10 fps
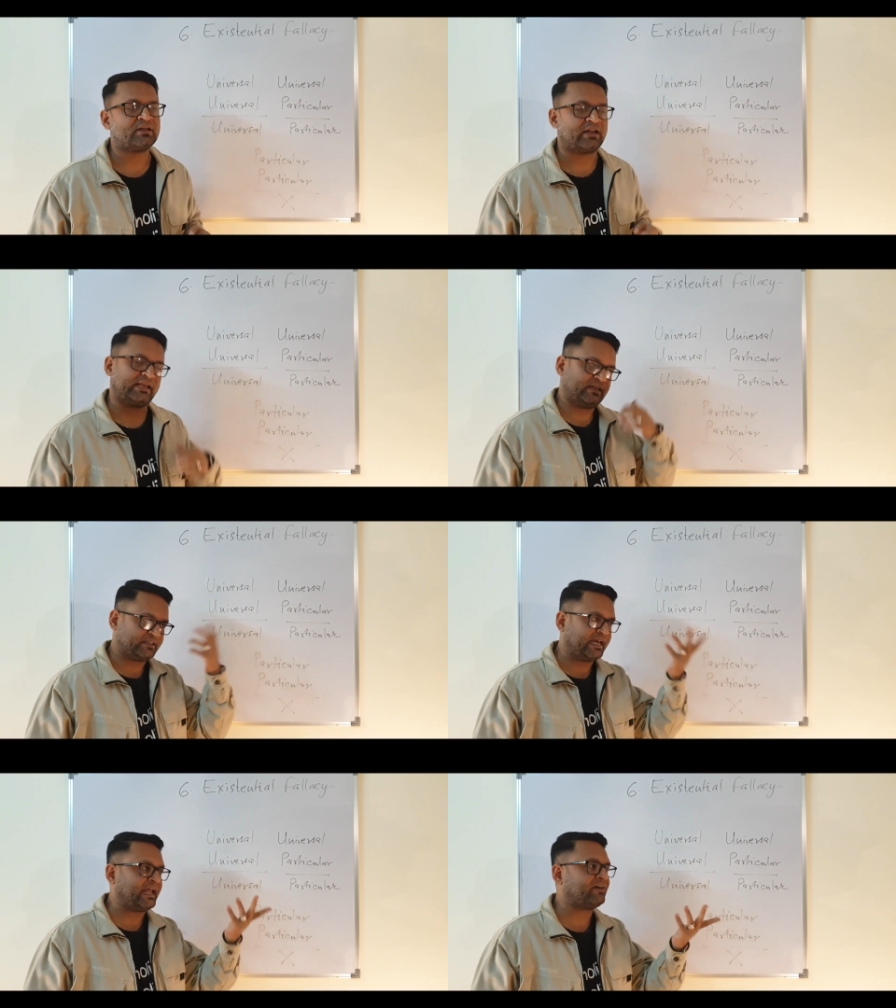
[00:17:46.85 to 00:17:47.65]
Like it
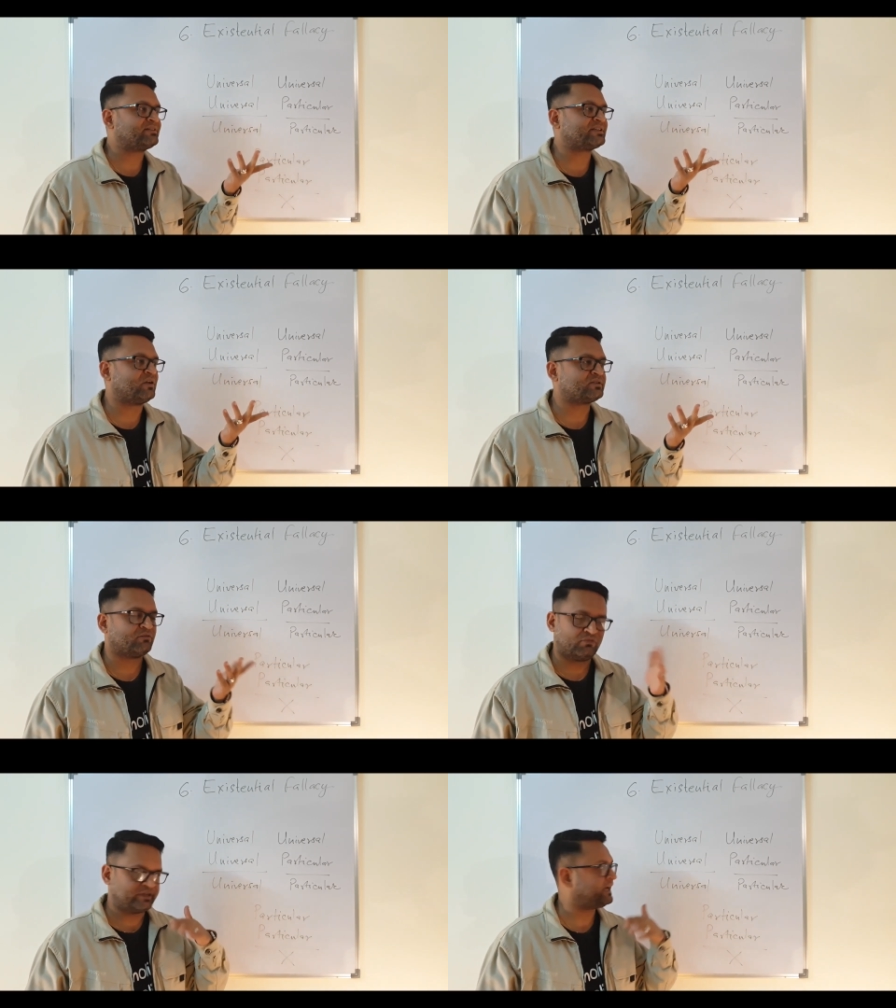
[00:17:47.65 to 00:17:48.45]
can have a
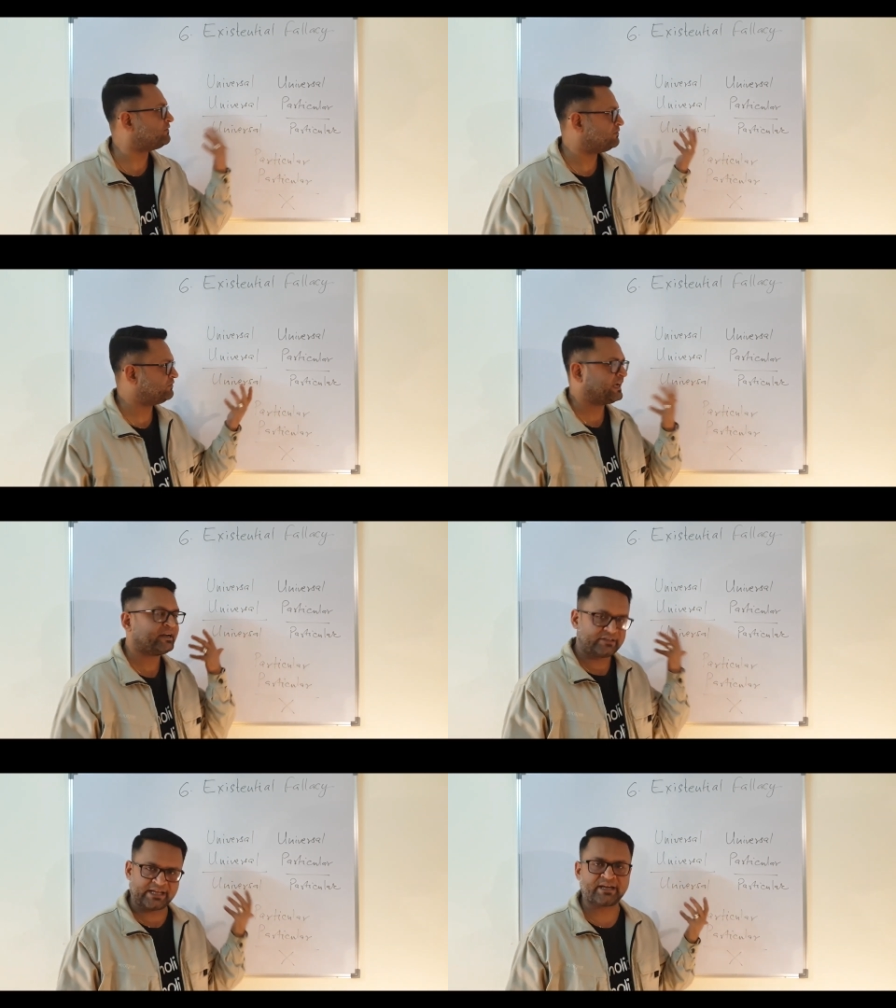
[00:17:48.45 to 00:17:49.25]
syllogism. We
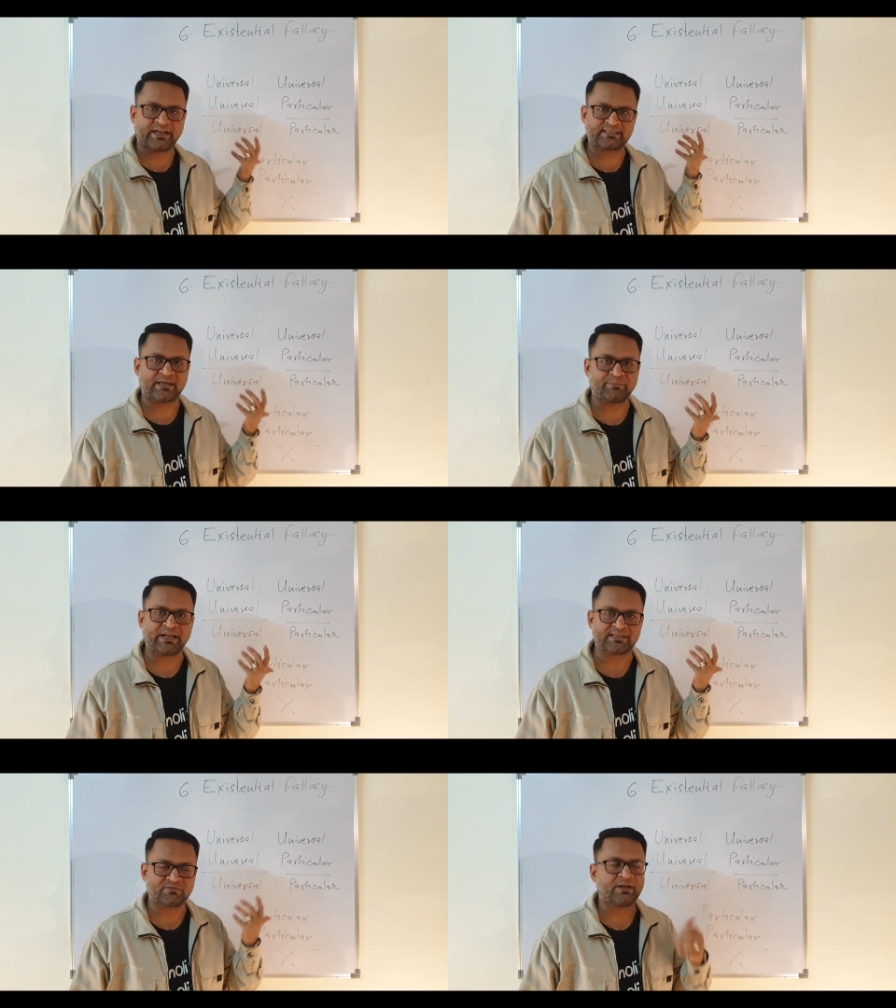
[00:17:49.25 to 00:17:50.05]
can take an example
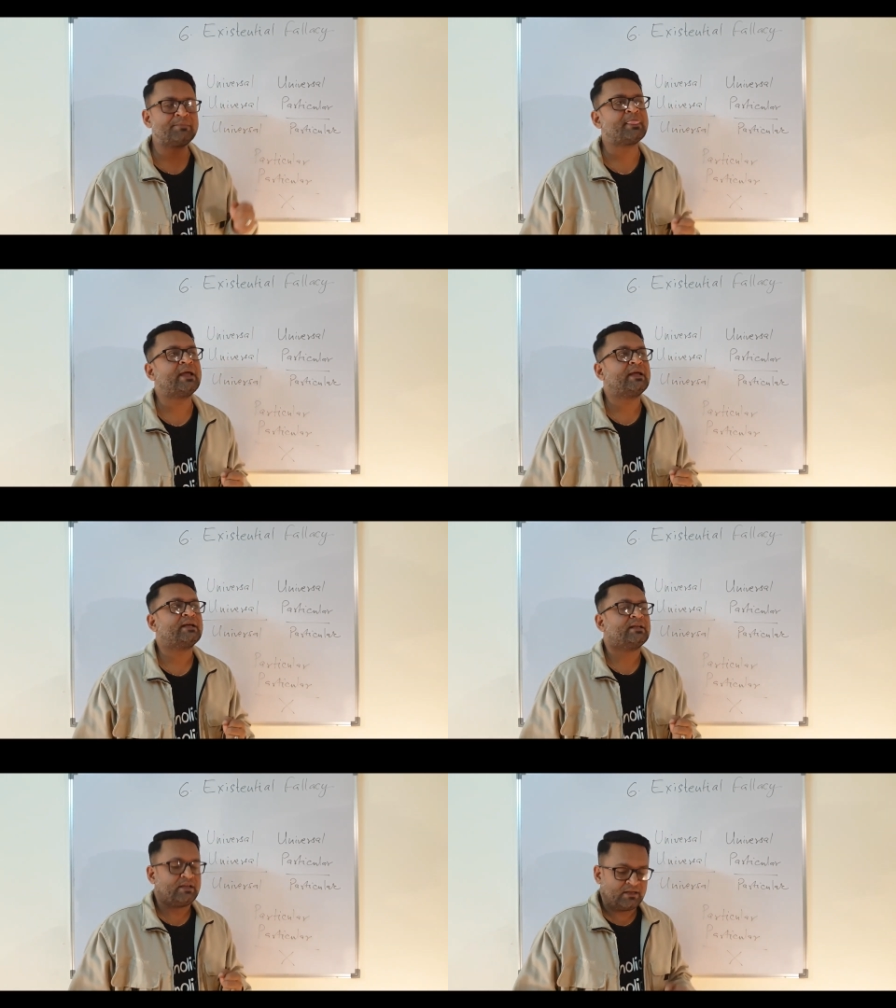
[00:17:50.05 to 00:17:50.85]
as well.
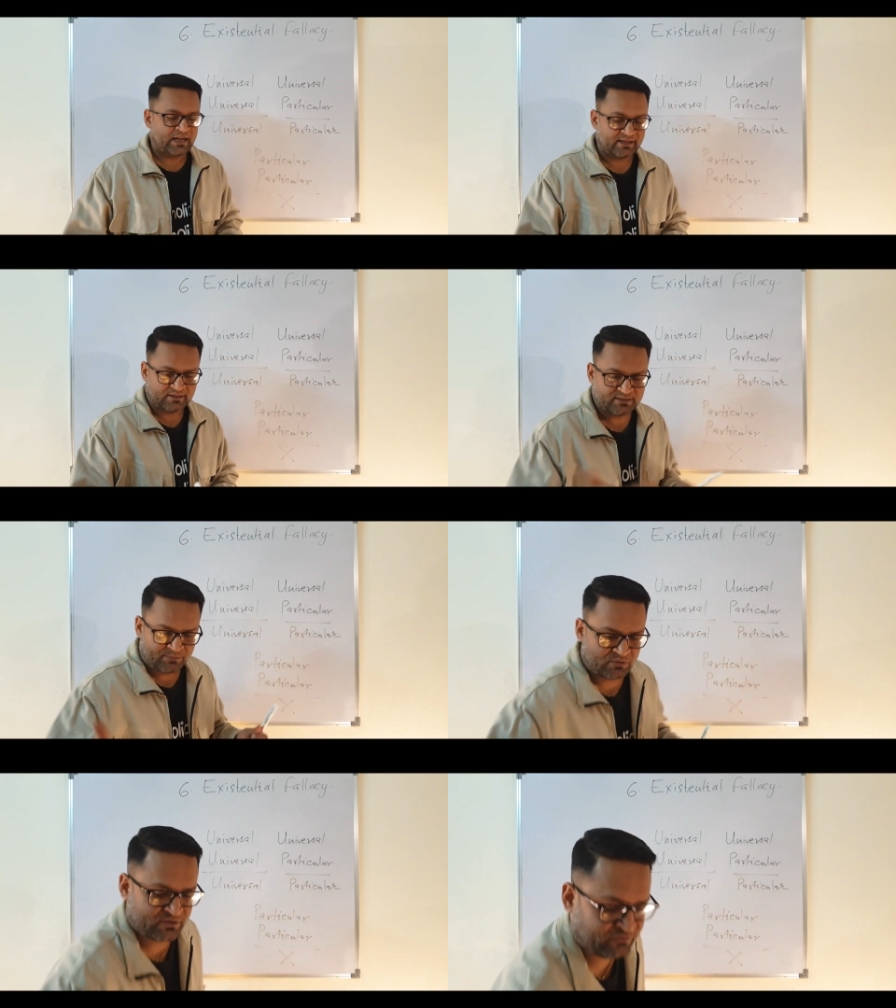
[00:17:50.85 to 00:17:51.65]
Like
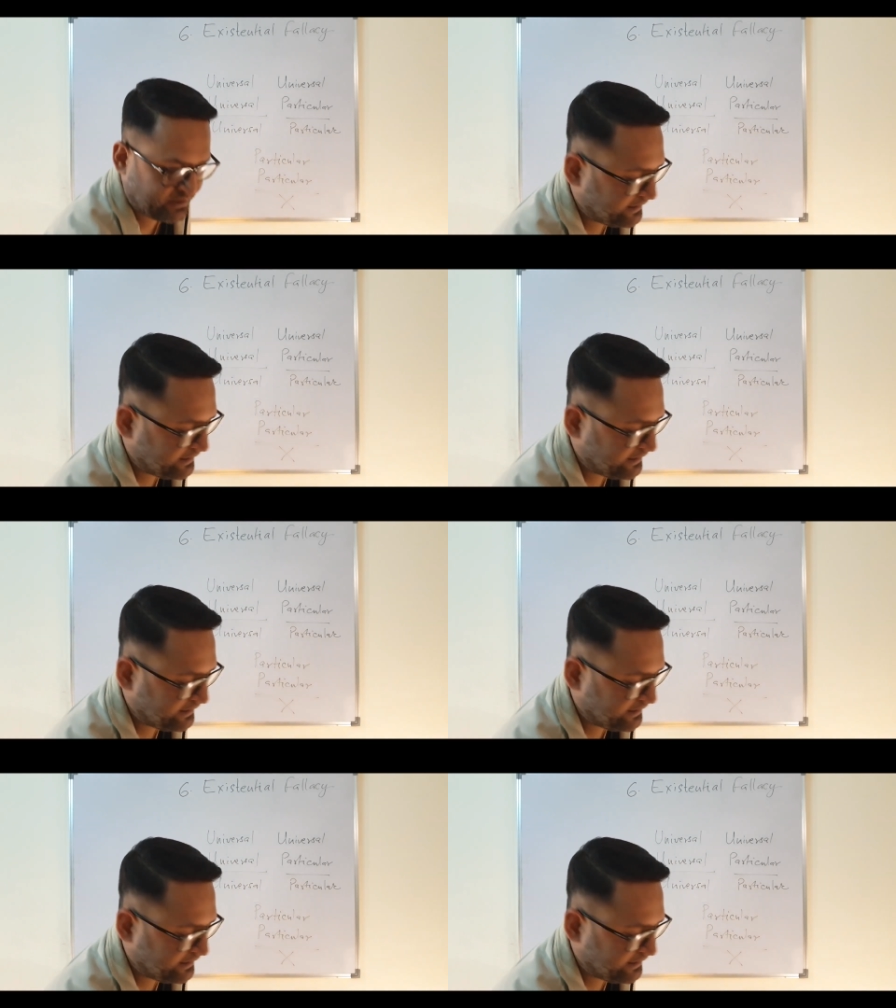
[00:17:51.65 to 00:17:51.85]
suppose if we